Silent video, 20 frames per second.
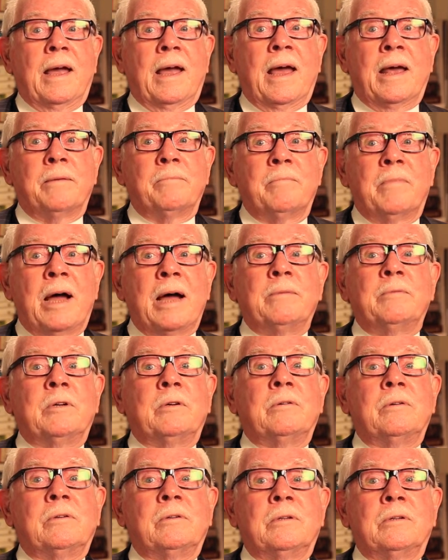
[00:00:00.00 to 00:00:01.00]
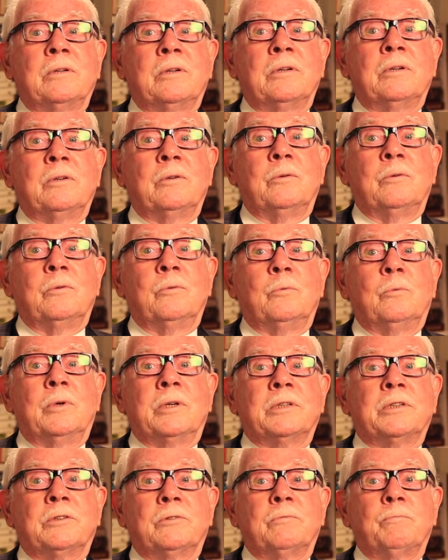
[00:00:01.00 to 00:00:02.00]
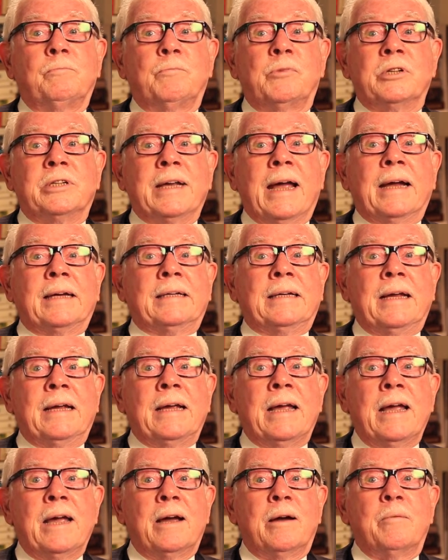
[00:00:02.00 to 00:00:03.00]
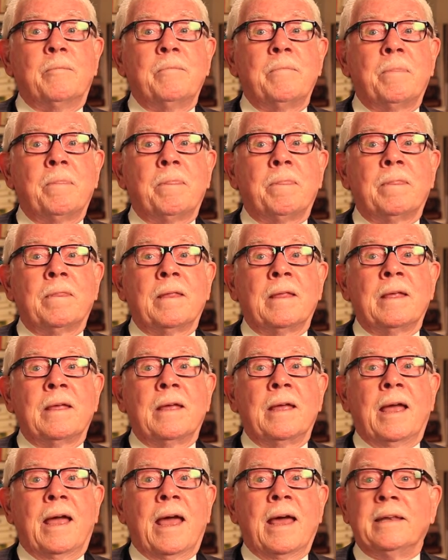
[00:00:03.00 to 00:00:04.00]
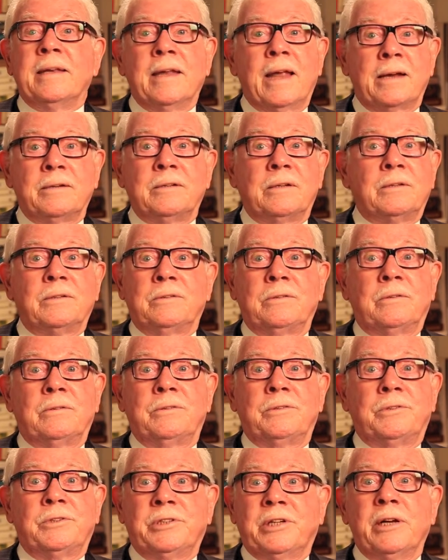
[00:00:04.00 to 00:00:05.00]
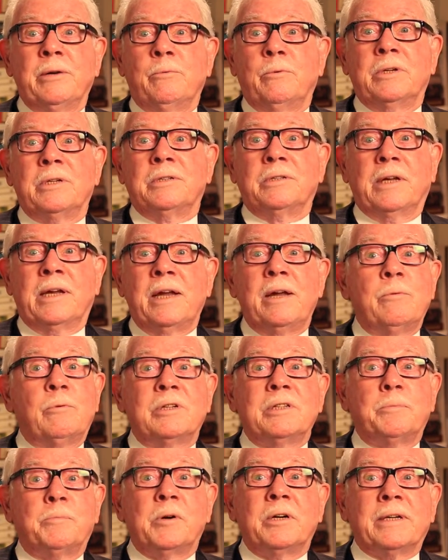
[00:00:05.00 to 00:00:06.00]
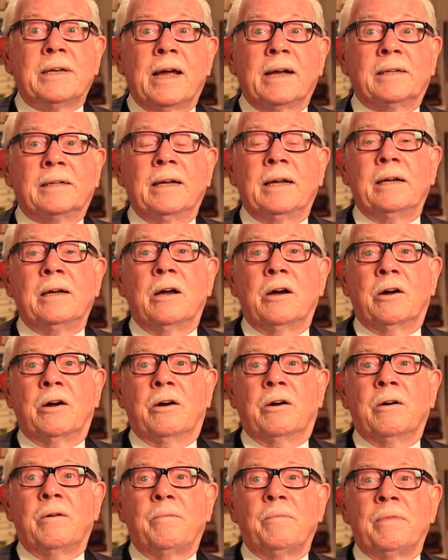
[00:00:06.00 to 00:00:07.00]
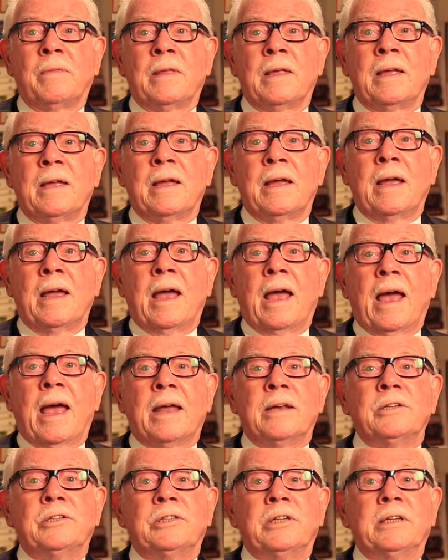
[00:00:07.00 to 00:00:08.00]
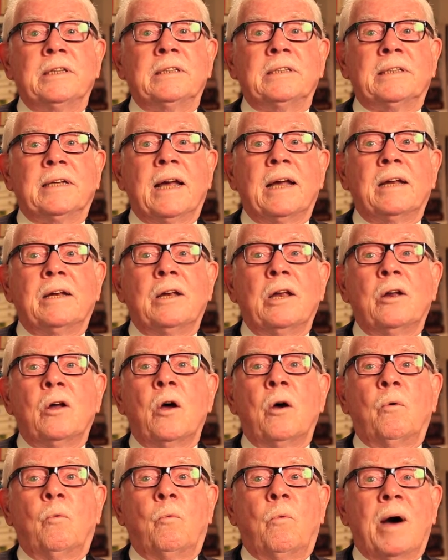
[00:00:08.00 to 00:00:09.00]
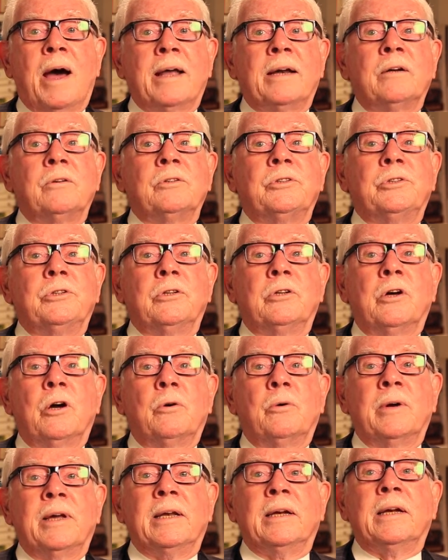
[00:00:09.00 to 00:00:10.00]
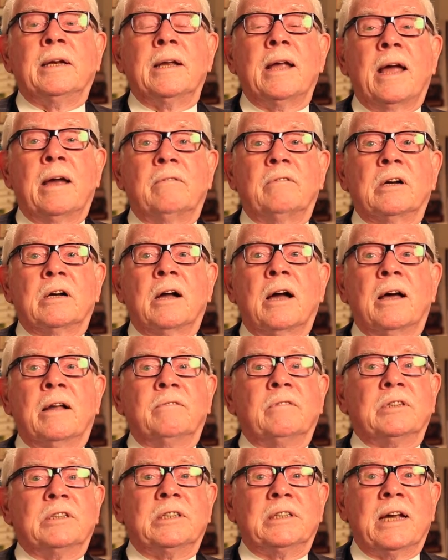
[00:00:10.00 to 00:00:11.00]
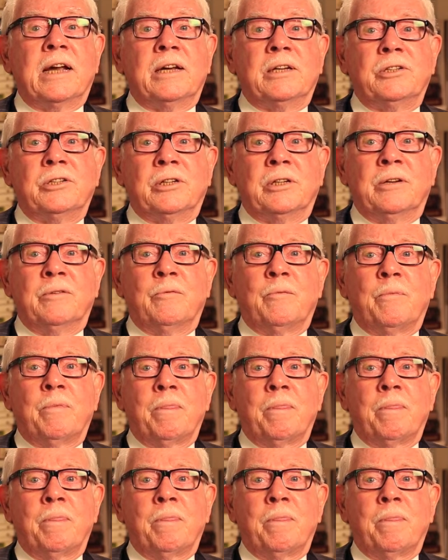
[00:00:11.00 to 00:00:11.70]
and Mama was protecting him, and that he was protecting her. And she said, "Why don't you go in and have a conversation?"